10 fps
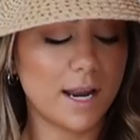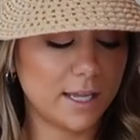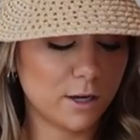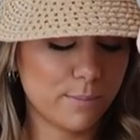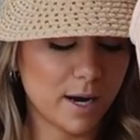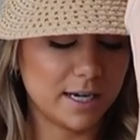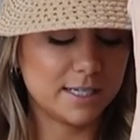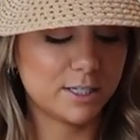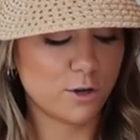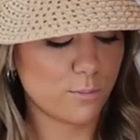regular
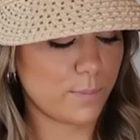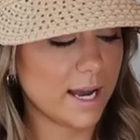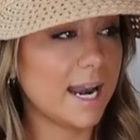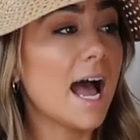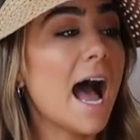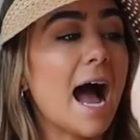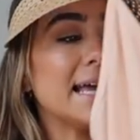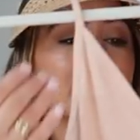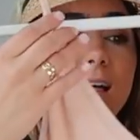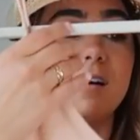bodysuit, but
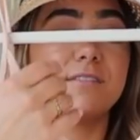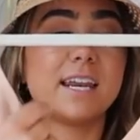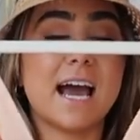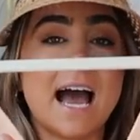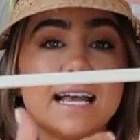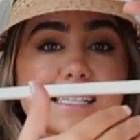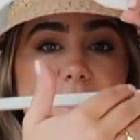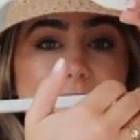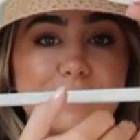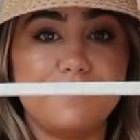I love that it has
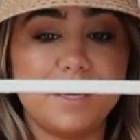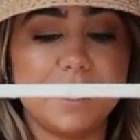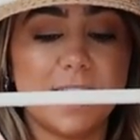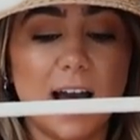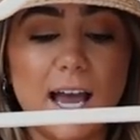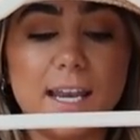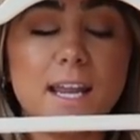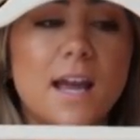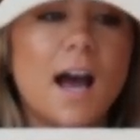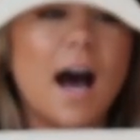like the V cut
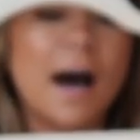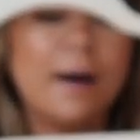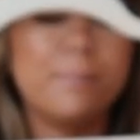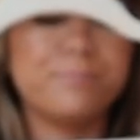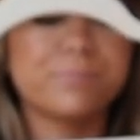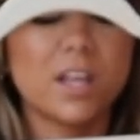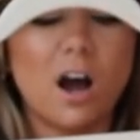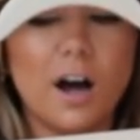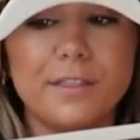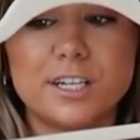um,
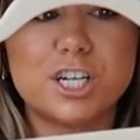on the